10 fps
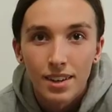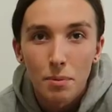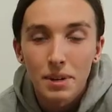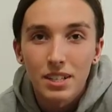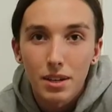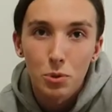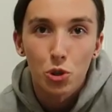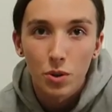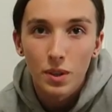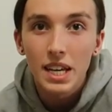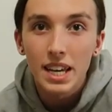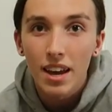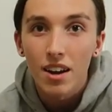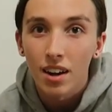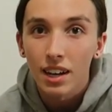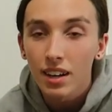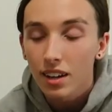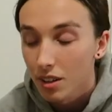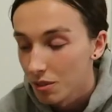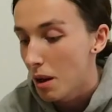Now because I'm truly
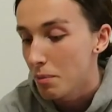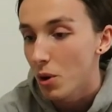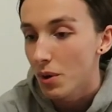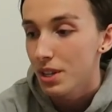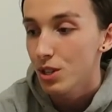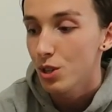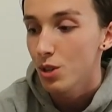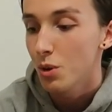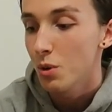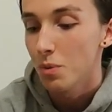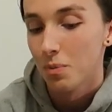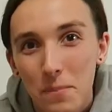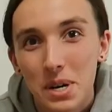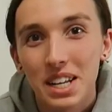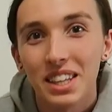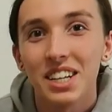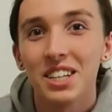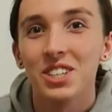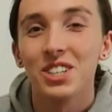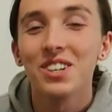chaotic, I'm going to put the
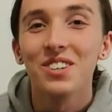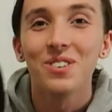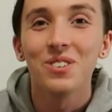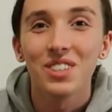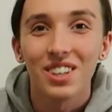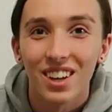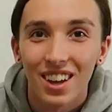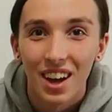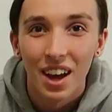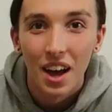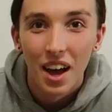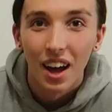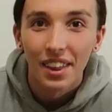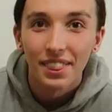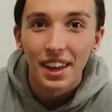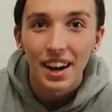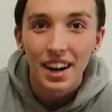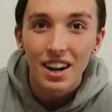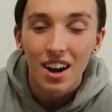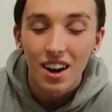shoes that
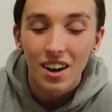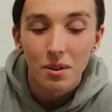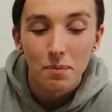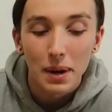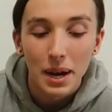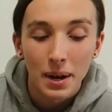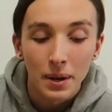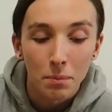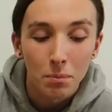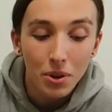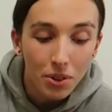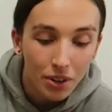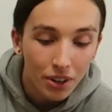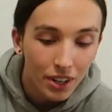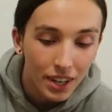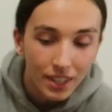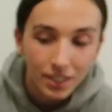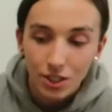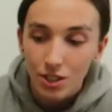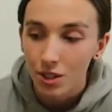I got my brother
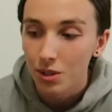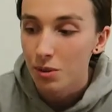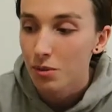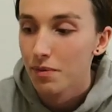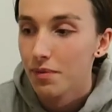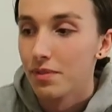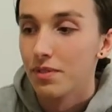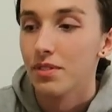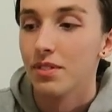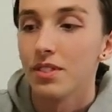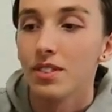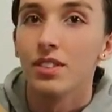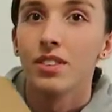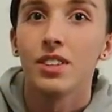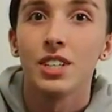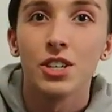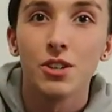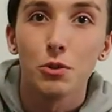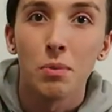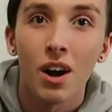into this huge